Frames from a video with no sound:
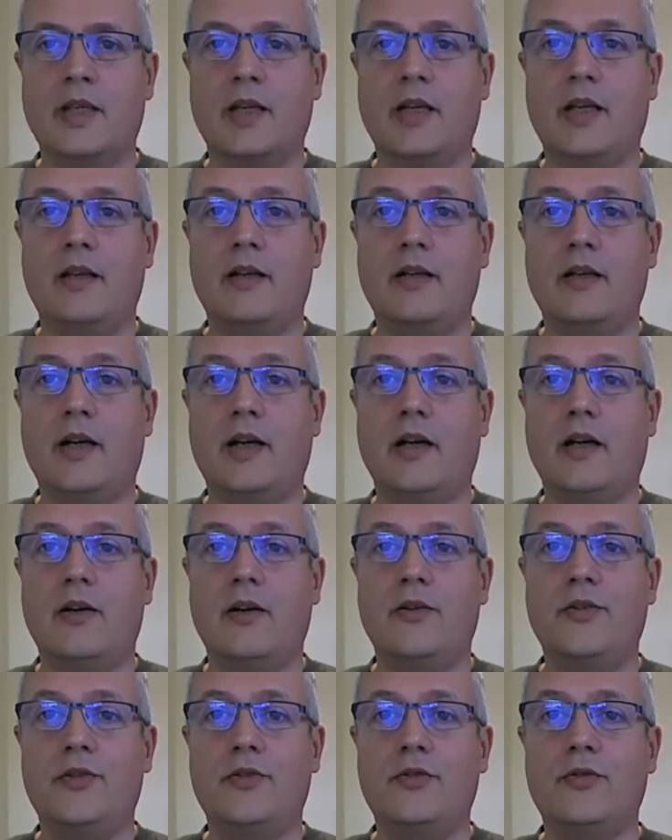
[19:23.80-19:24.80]
And
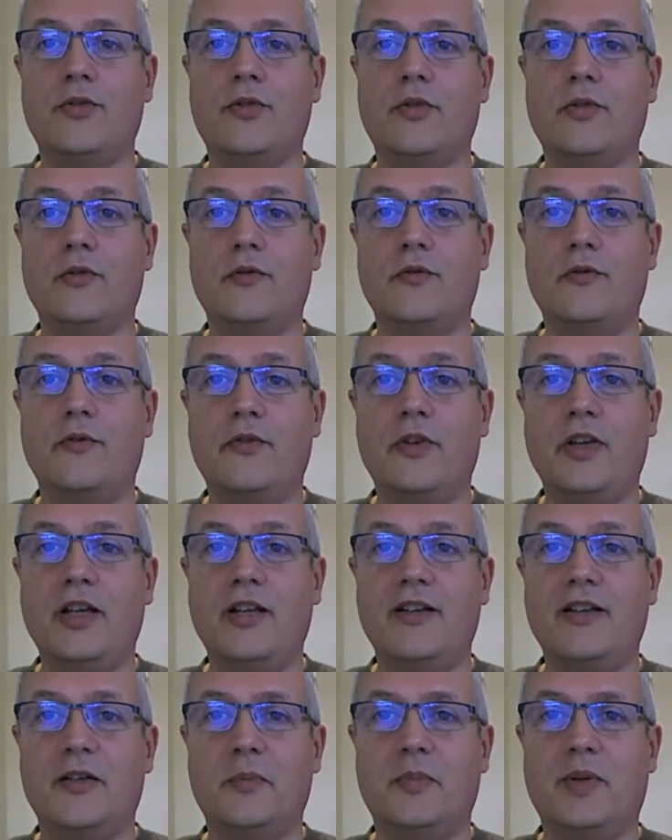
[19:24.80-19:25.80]
how do you
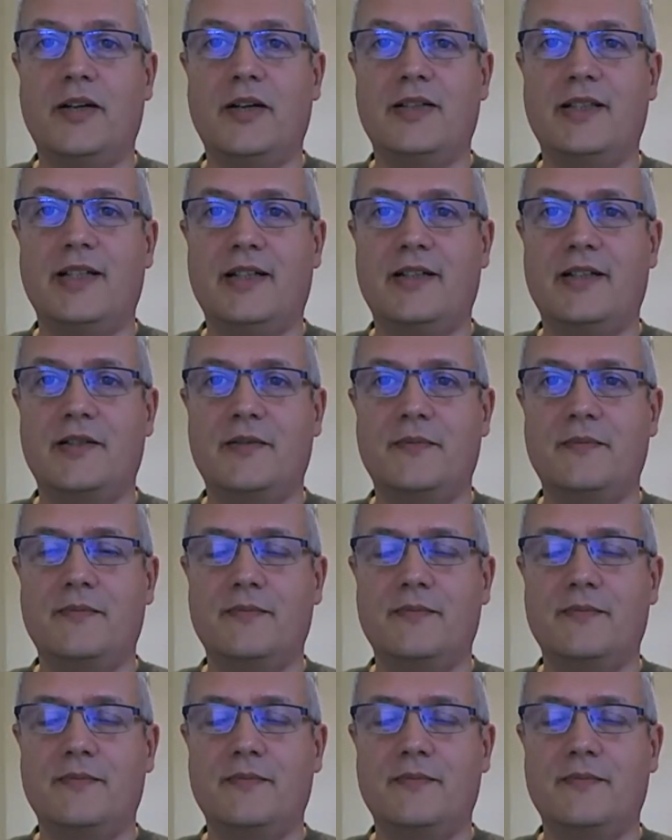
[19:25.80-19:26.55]
feel about that?